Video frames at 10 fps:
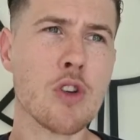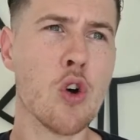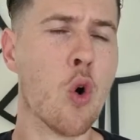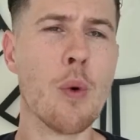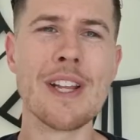
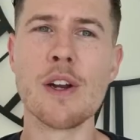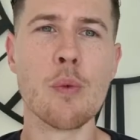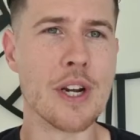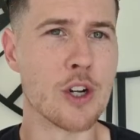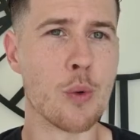or within a
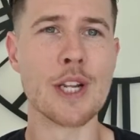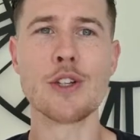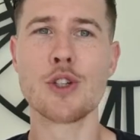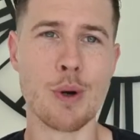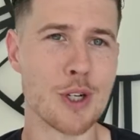week, or within
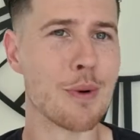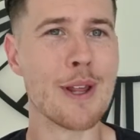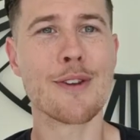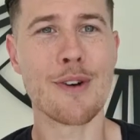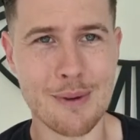2 weeks, or
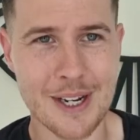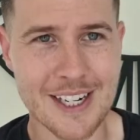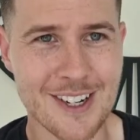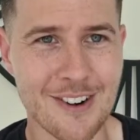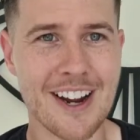within 3
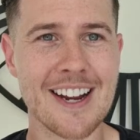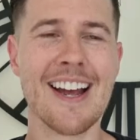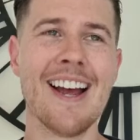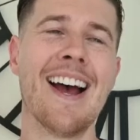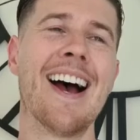weeks, all right?
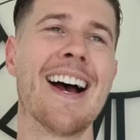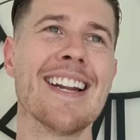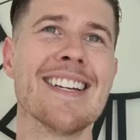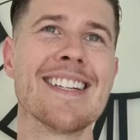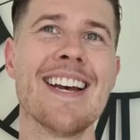
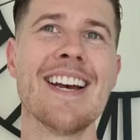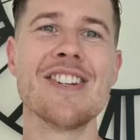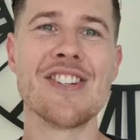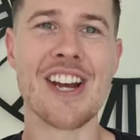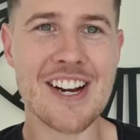And
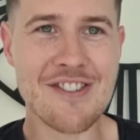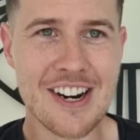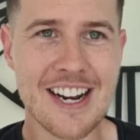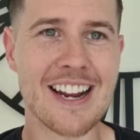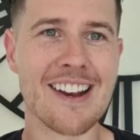
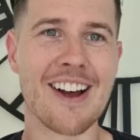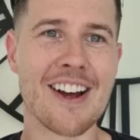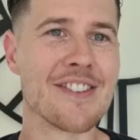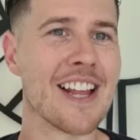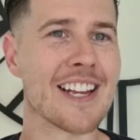generally in
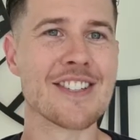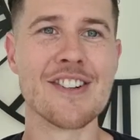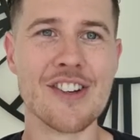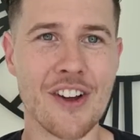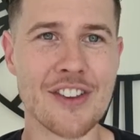life, that's
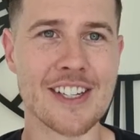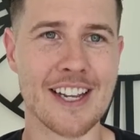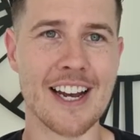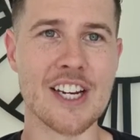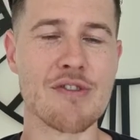not the
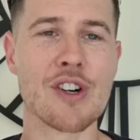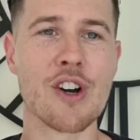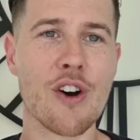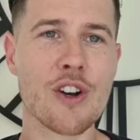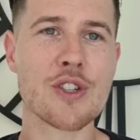case.
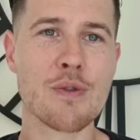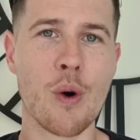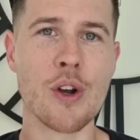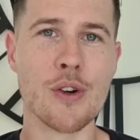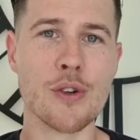Regardless of
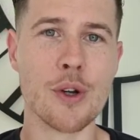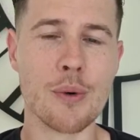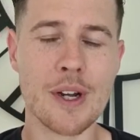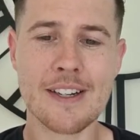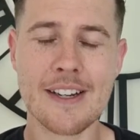what you're
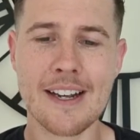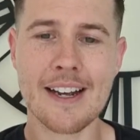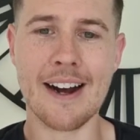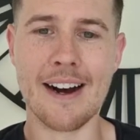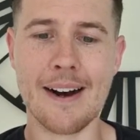doing,
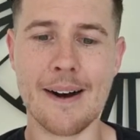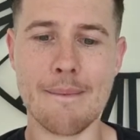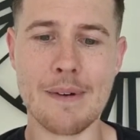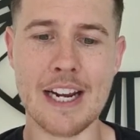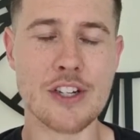
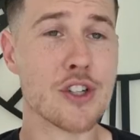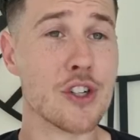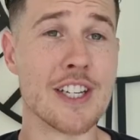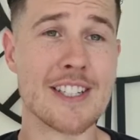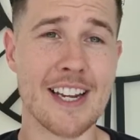it's going
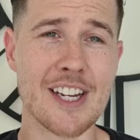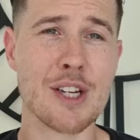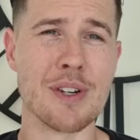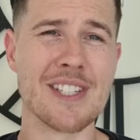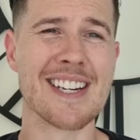to take
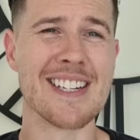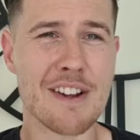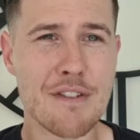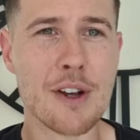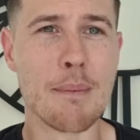you a
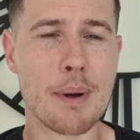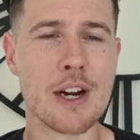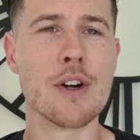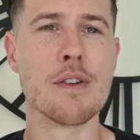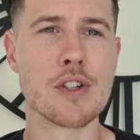significant
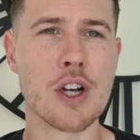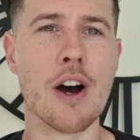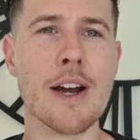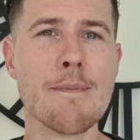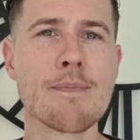period of
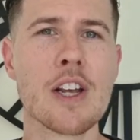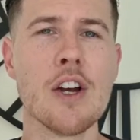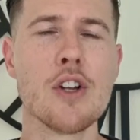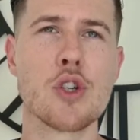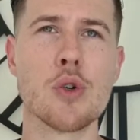time
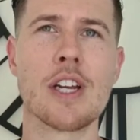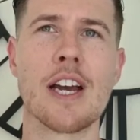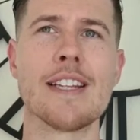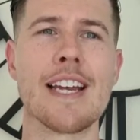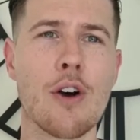to
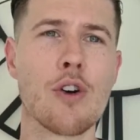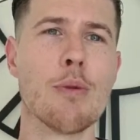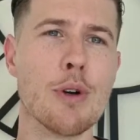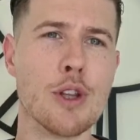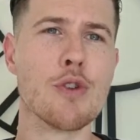get the
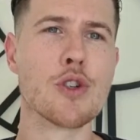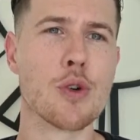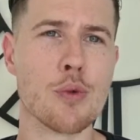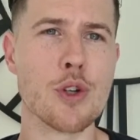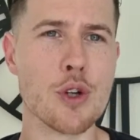outcome and the
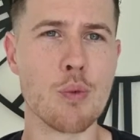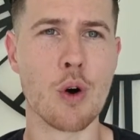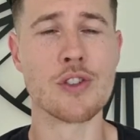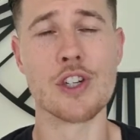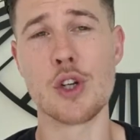result that you
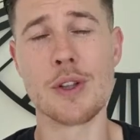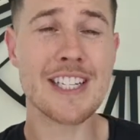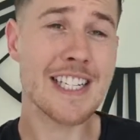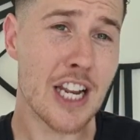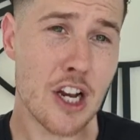wanted. So this
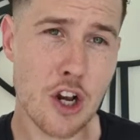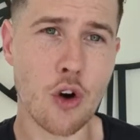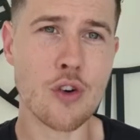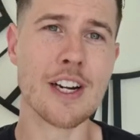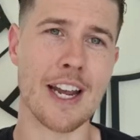is the
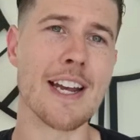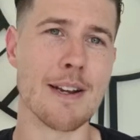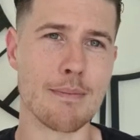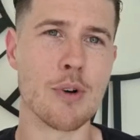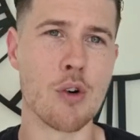long
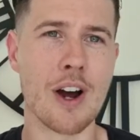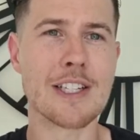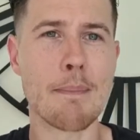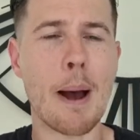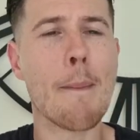game, all right? It's
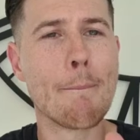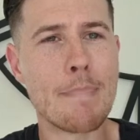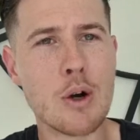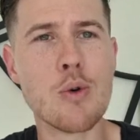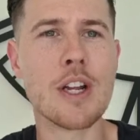about
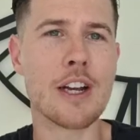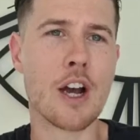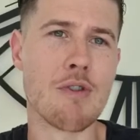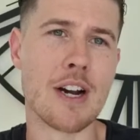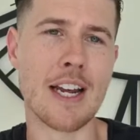building a
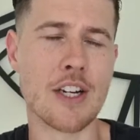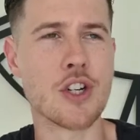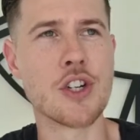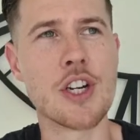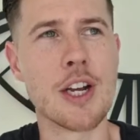
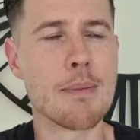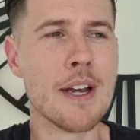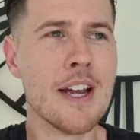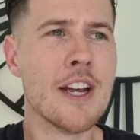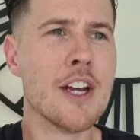relationship.
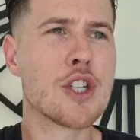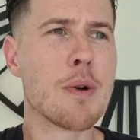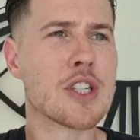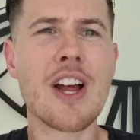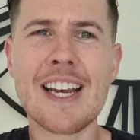So
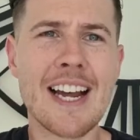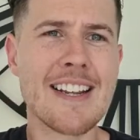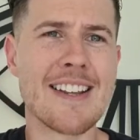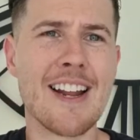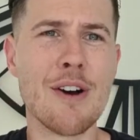it's like
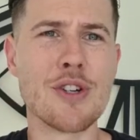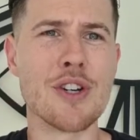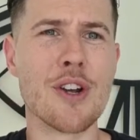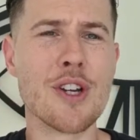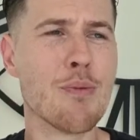anything else, you
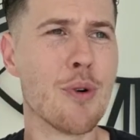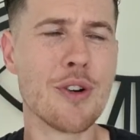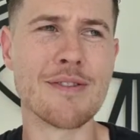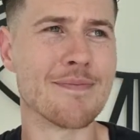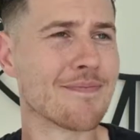know, you
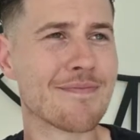wouldn't